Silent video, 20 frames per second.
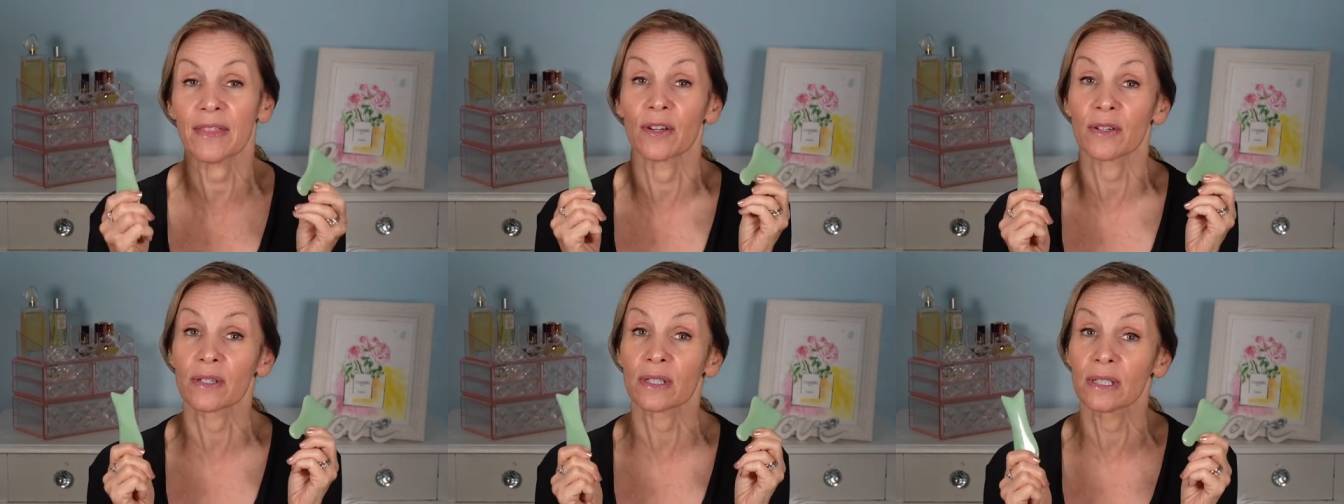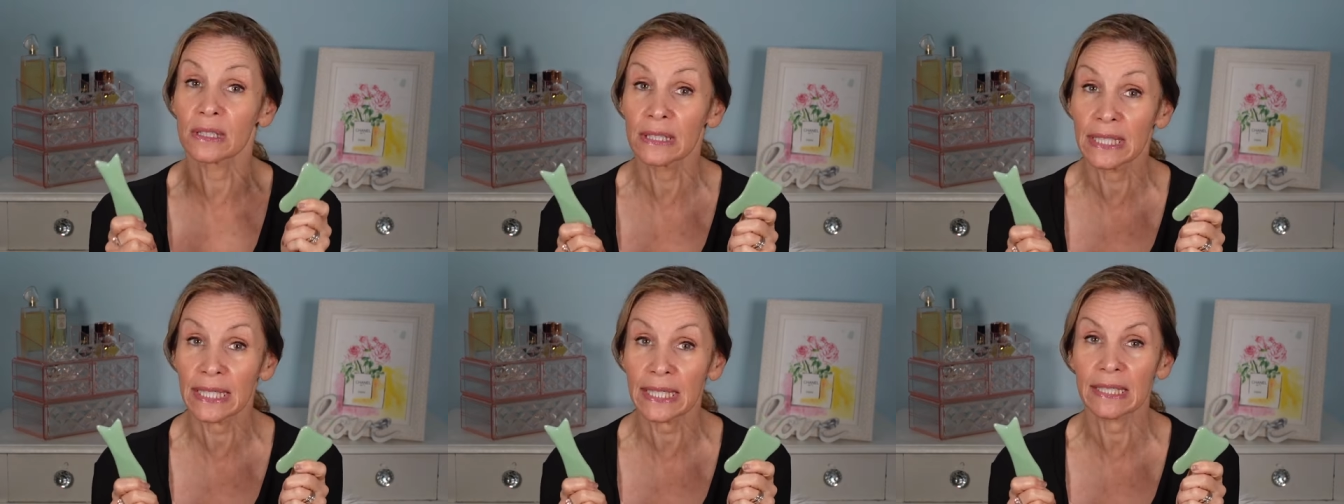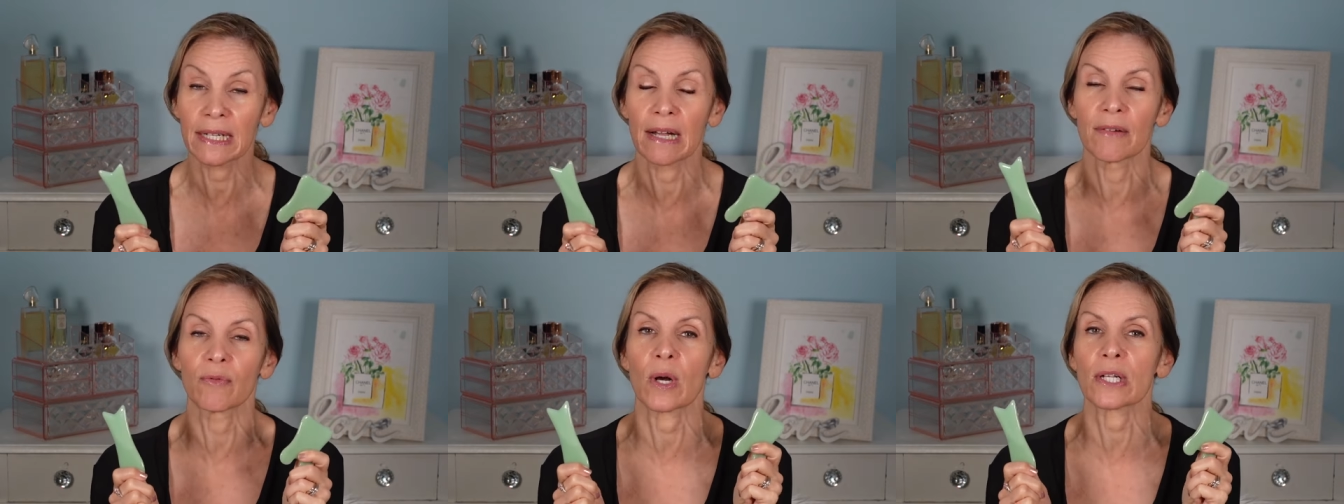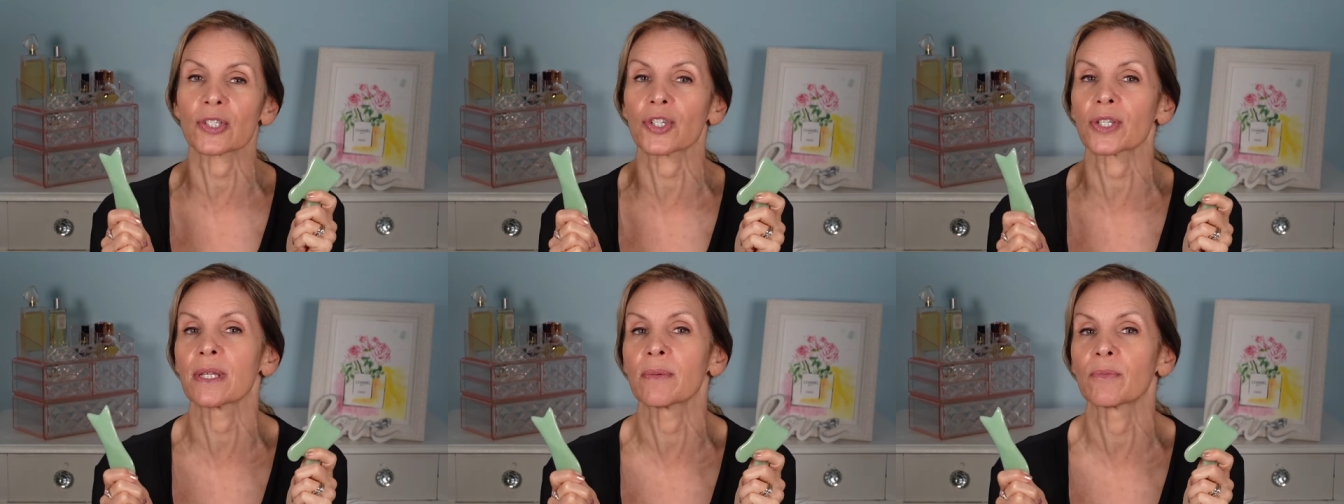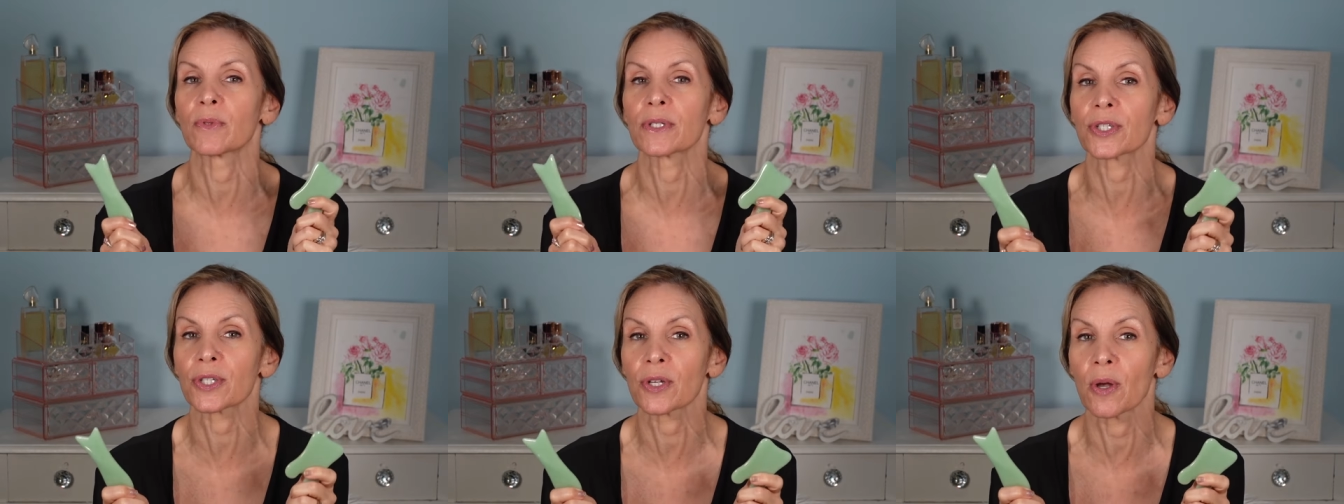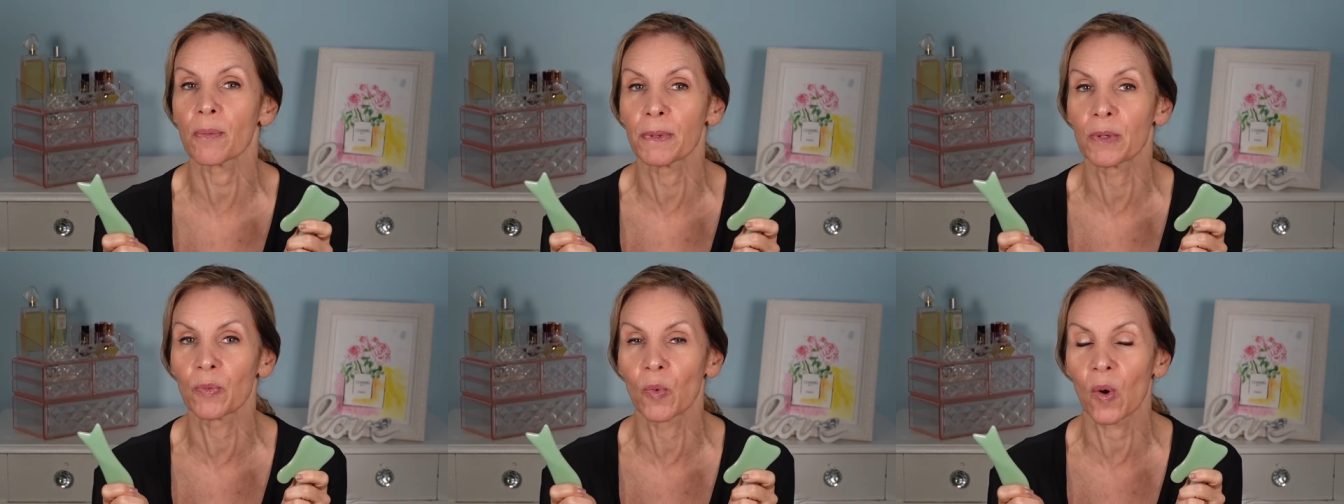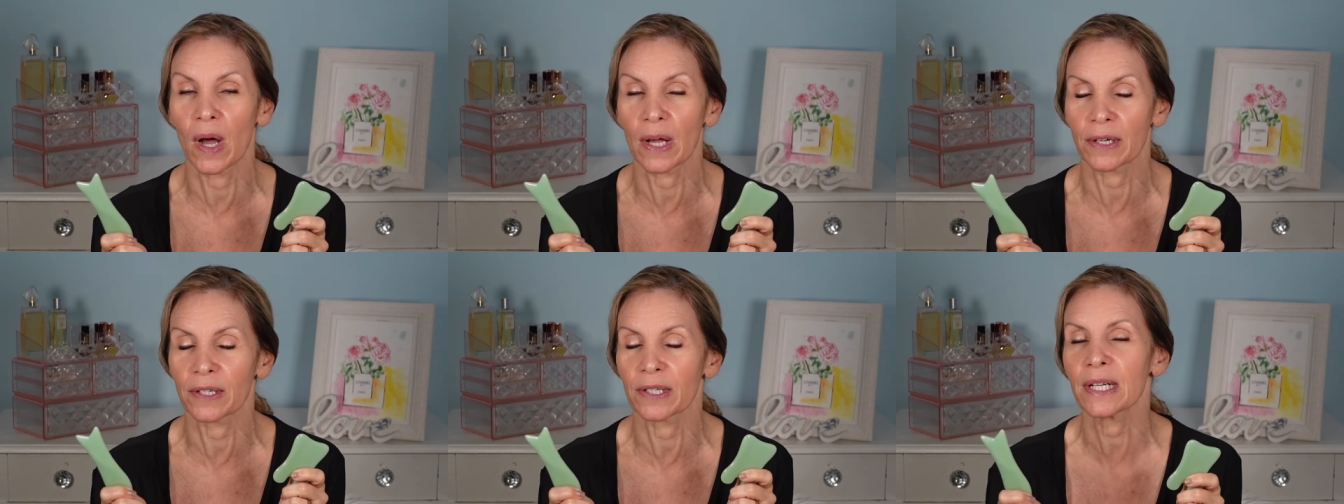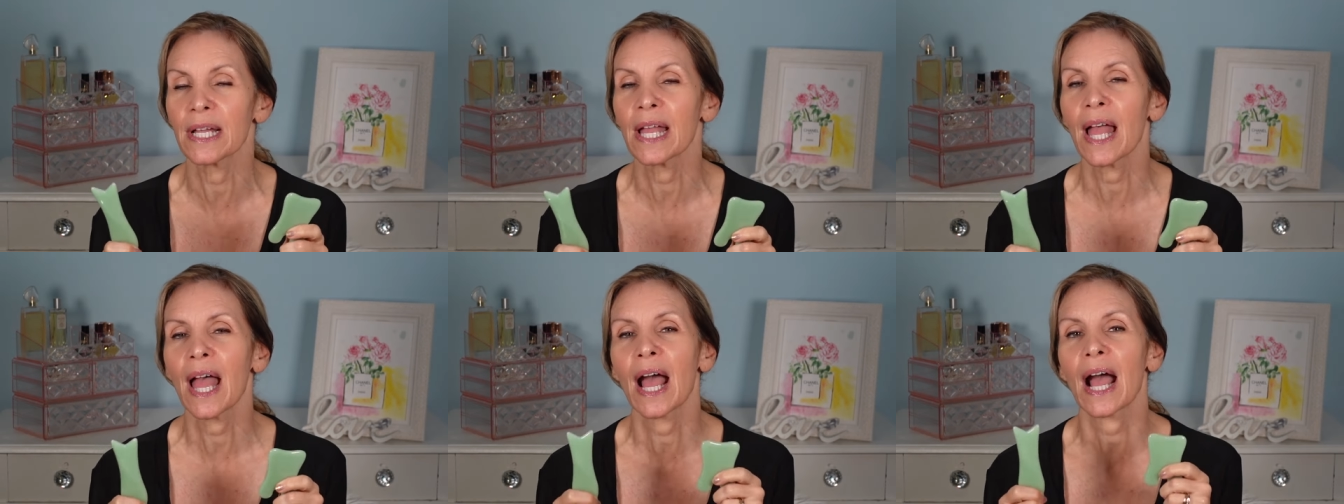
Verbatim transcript: They're clean. I wash them with soap and water.